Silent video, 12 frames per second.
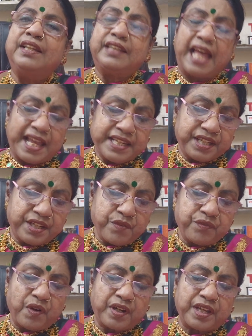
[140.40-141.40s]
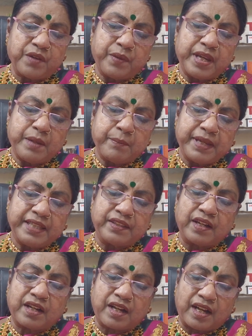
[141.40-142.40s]
Thank you for giving me
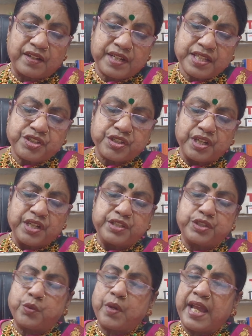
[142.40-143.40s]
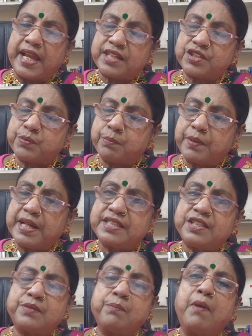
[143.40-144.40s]
the courage to
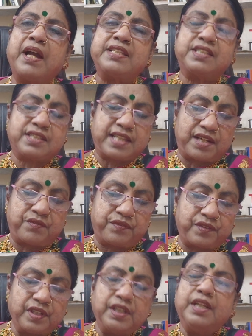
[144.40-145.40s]
express myself.